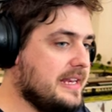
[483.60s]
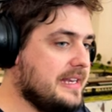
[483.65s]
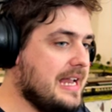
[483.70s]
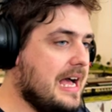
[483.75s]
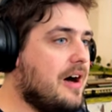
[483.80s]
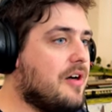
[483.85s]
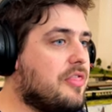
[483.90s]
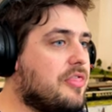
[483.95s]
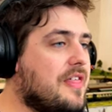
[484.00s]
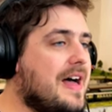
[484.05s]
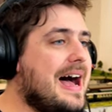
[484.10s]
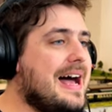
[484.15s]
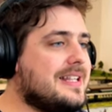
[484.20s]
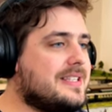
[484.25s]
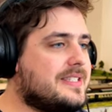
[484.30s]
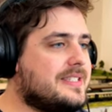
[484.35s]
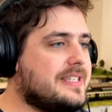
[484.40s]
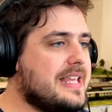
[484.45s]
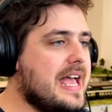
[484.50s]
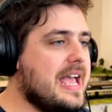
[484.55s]
now
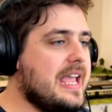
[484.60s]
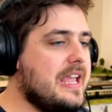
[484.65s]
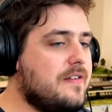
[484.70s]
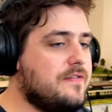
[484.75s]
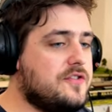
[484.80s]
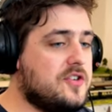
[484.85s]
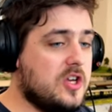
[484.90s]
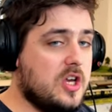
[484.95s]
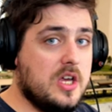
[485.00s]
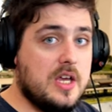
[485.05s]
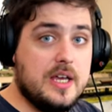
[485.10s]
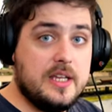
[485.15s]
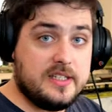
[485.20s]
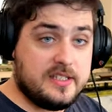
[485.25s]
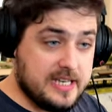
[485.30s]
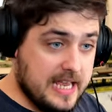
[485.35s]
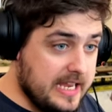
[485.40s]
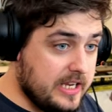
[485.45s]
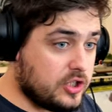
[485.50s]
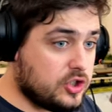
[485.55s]
that's saved
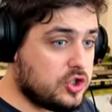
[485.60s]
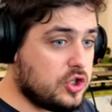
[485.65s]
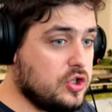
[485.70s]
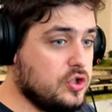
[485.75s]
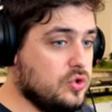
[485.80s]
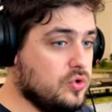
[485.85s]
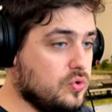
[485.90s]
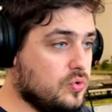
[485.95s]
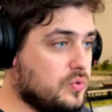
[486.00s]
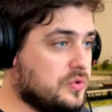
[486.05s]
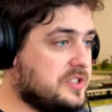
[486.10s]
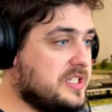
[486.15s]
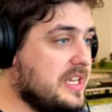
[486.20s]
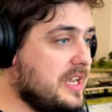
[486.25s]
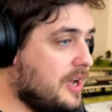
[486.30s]
take two. See,